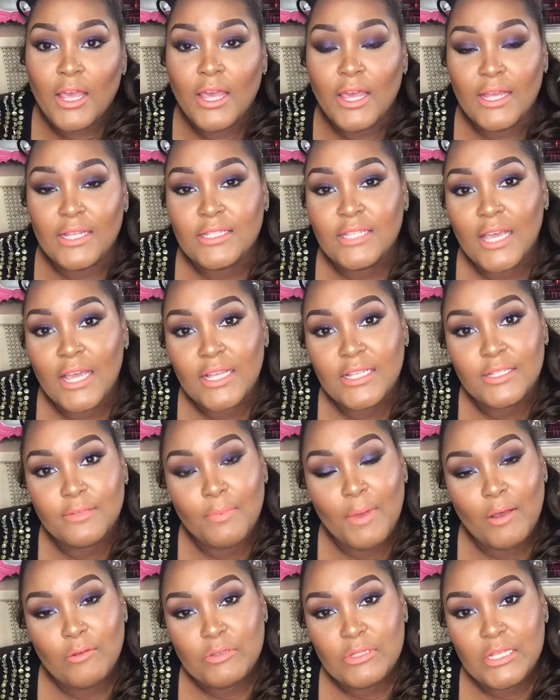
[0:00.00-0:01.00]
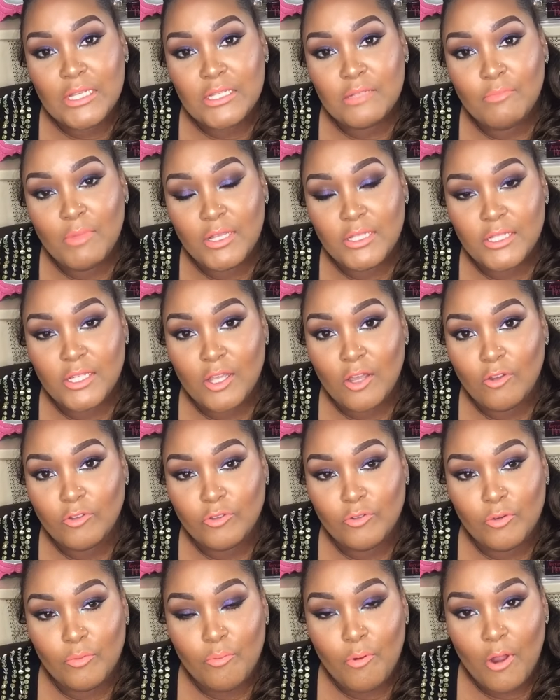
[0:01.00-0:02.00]
it takes about 6 months to go
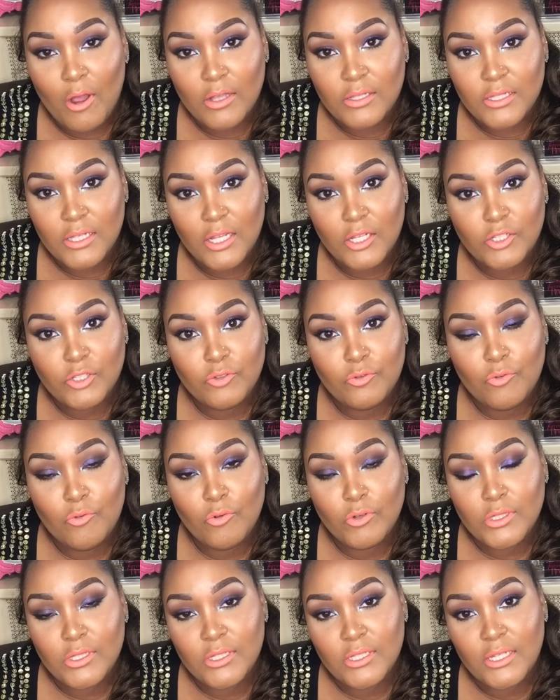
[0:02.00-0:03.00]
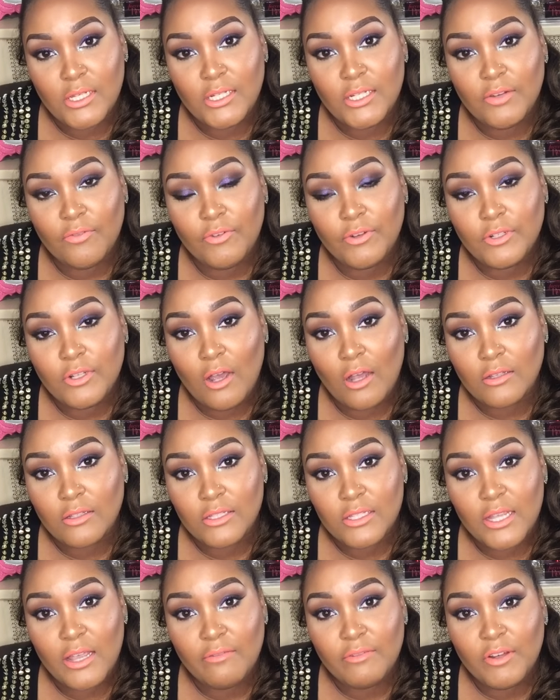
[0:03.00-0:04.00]
through the process. You're going to see different
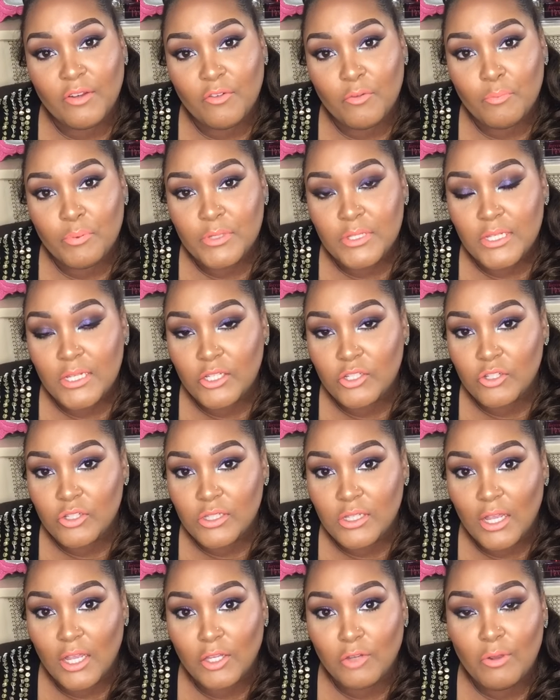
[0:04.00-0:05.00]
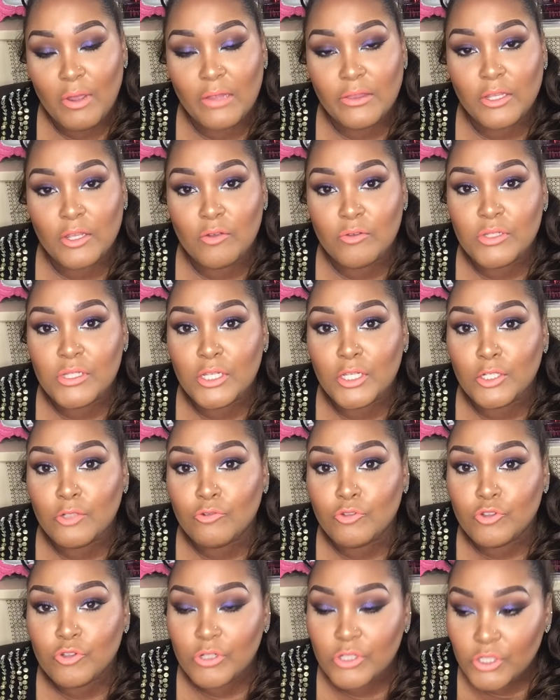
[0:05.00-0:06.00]
doctors, have different procedures done. You have to go see a
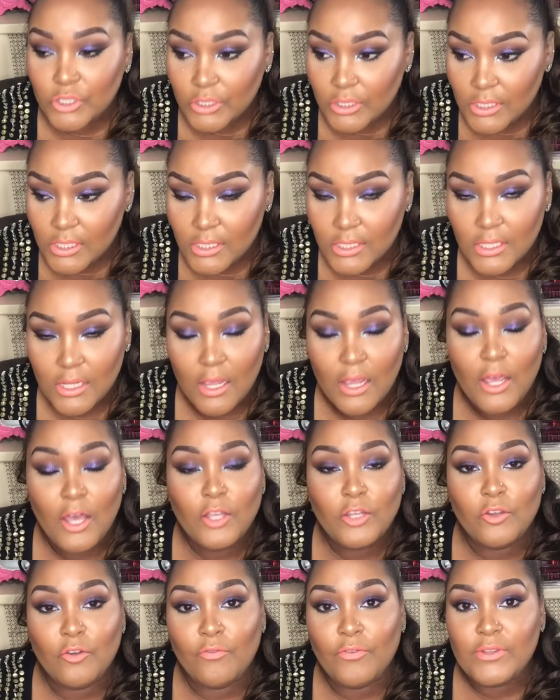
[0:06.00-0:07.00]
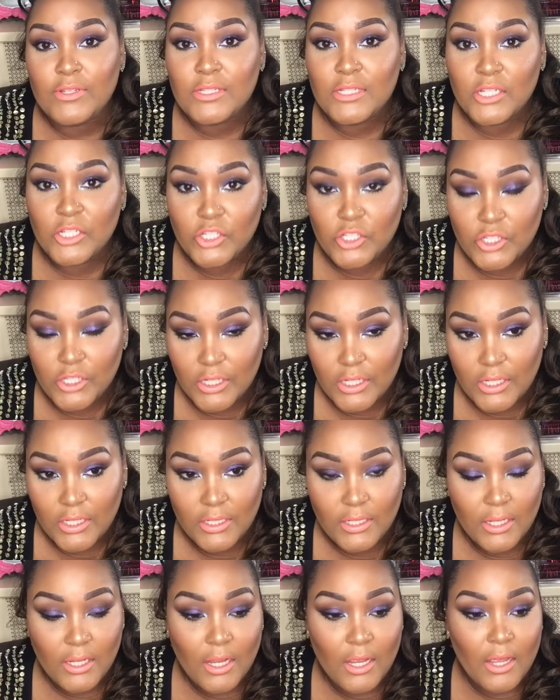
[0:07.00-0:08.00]
nutritionist, your
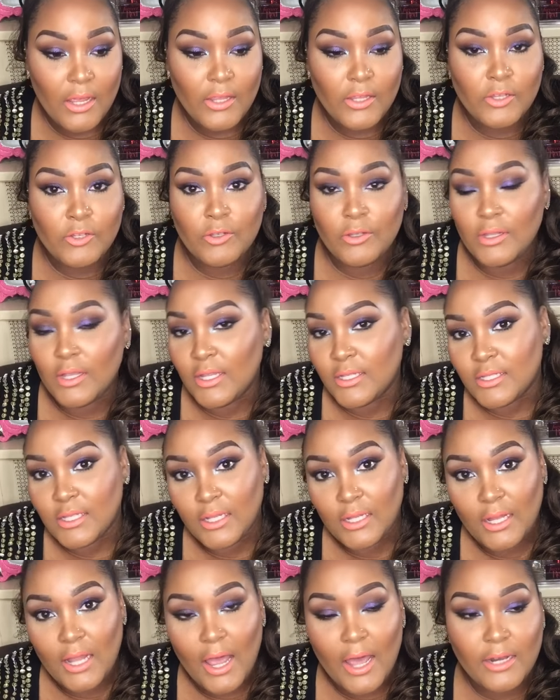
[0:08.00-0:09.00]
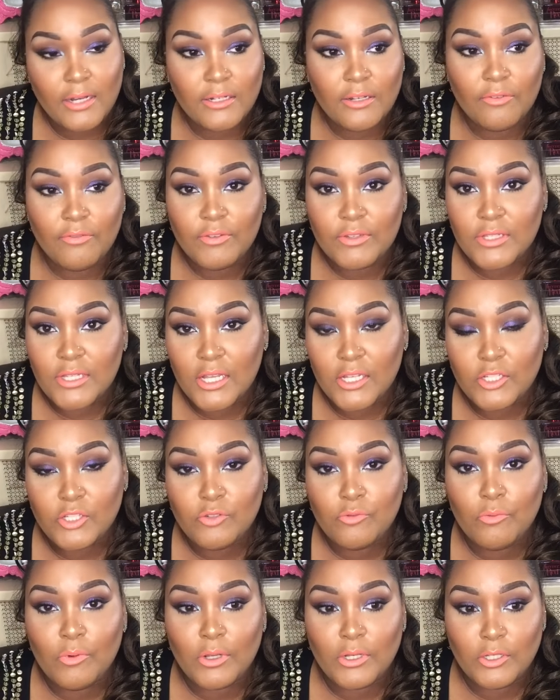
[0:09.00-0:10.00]
physician. It's a lot of different tests
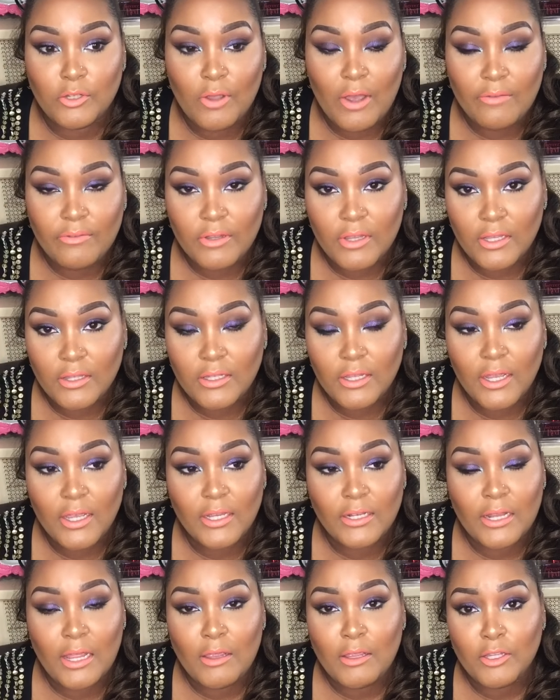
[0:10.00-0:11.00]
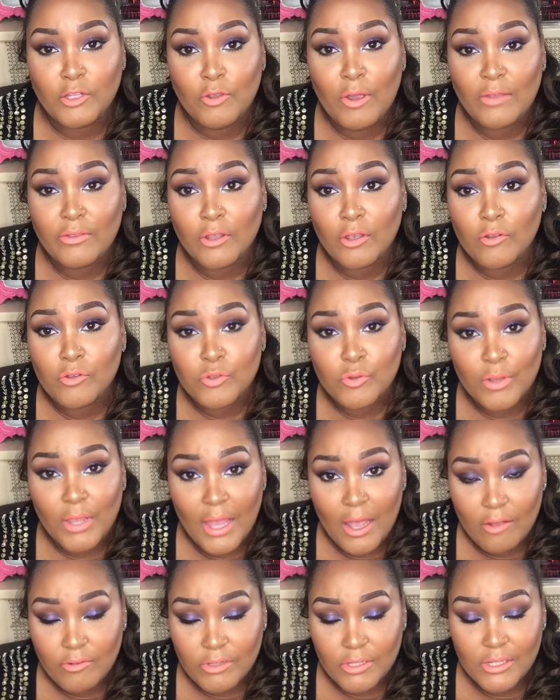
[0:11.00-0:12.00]
you have to get done, and you have to go to a
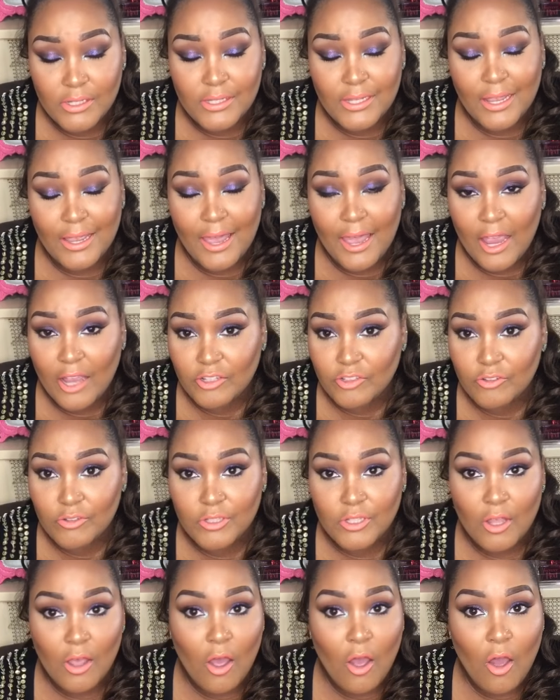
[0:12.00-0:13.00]
counselor, a psychiatrist,